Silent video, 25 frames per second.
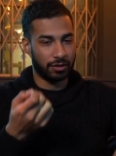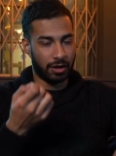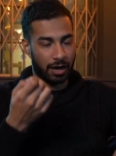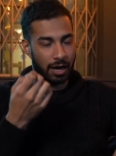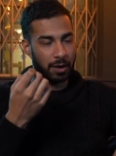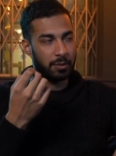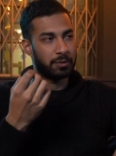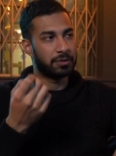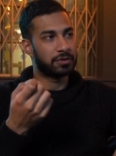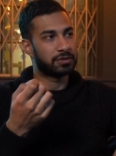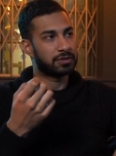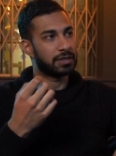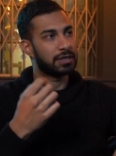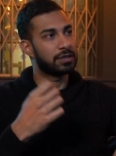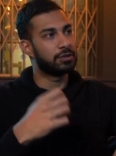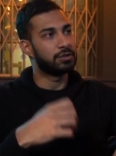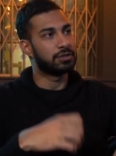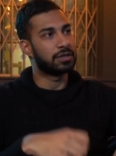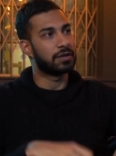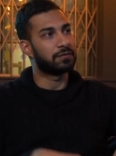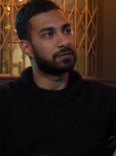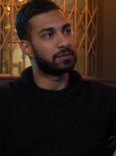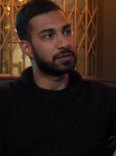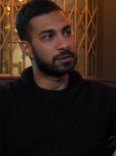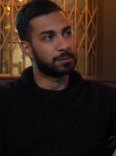I would say use
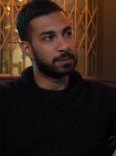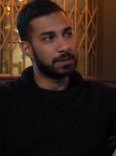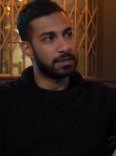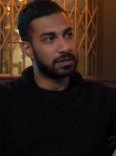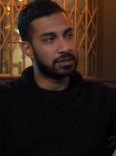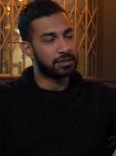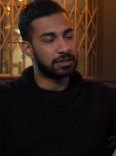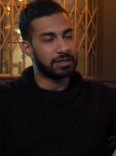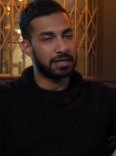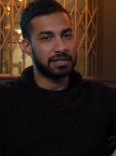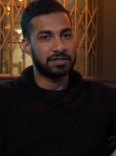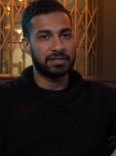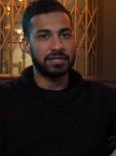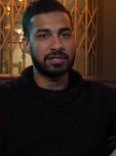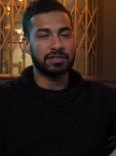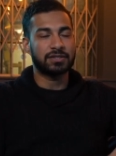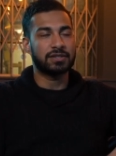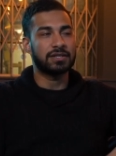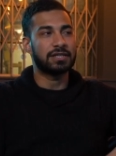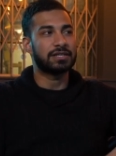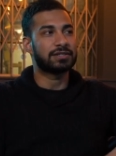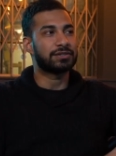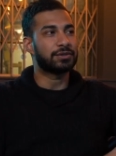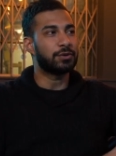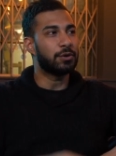it for speech. It's just
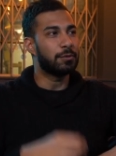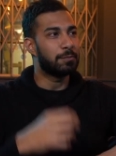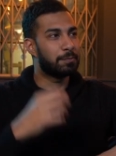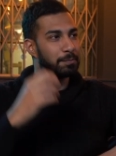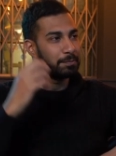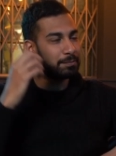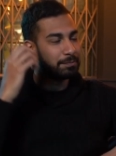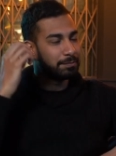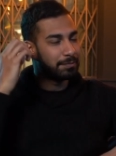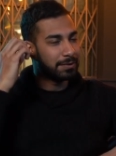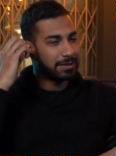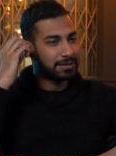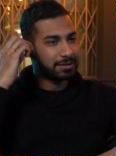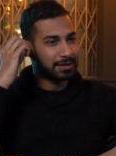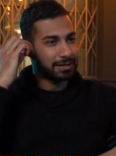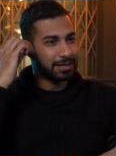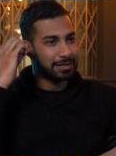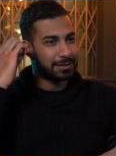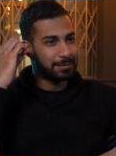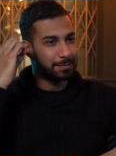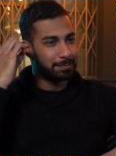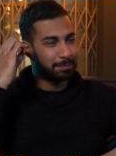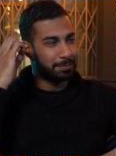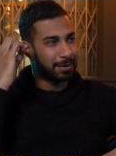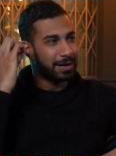because it's so it's,
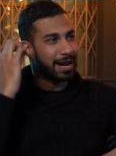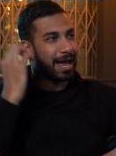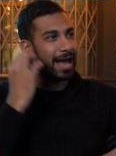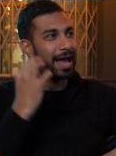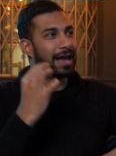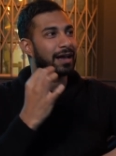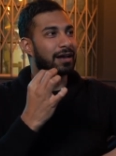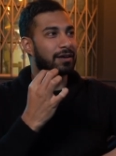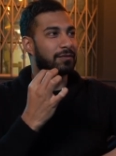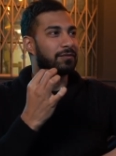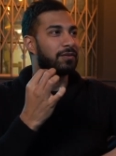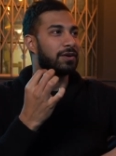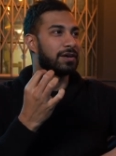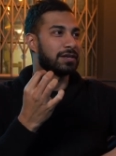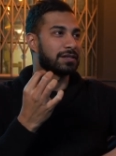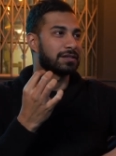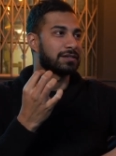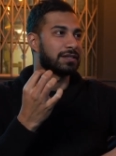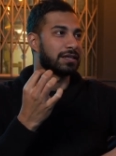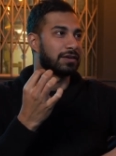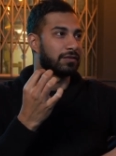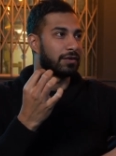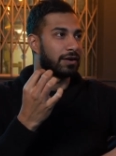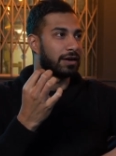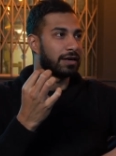it's black,
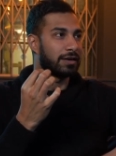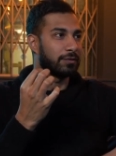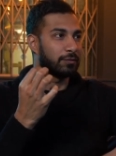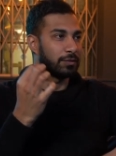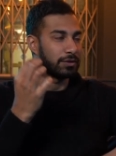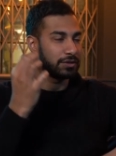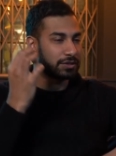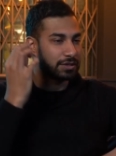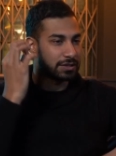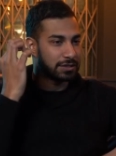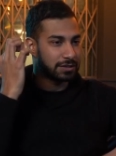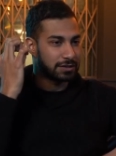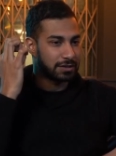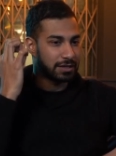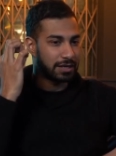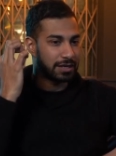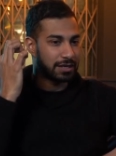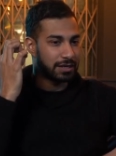firstly, right, which is